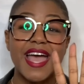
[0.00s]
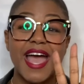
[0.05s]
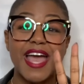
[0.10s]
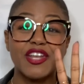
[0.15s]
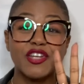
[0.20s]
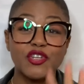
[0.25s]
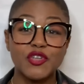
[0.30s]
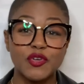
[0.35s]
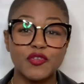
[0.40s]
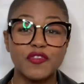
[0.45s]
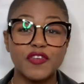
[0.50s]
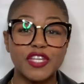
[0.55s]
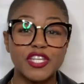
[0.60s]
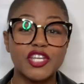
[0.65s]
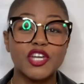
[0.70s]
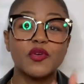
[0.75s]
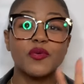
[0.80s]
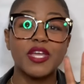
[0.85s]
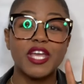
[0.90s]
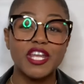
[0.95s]
a new
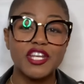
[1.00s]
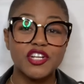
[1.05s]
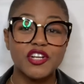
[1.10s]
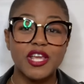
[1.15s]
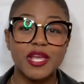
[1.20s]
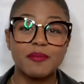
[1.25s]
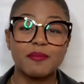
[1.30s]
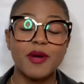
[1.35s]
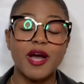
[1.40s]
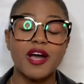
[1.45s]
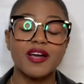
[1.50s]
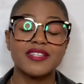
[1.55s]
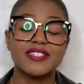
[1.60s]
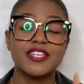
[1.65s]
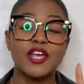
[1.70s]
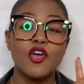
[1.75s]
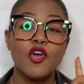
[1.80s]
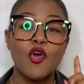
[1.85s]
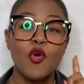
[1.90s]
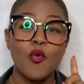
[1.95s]
video in your inbox,
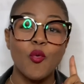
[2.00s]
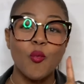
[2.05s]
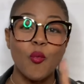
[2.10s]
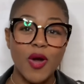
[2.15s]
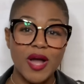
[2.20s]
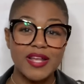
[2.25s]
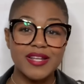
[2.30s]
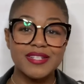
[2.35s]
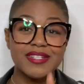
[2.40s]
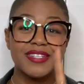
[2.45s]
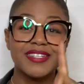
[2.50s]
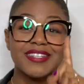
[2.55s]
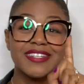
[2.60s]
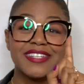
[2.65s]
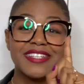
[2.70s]
one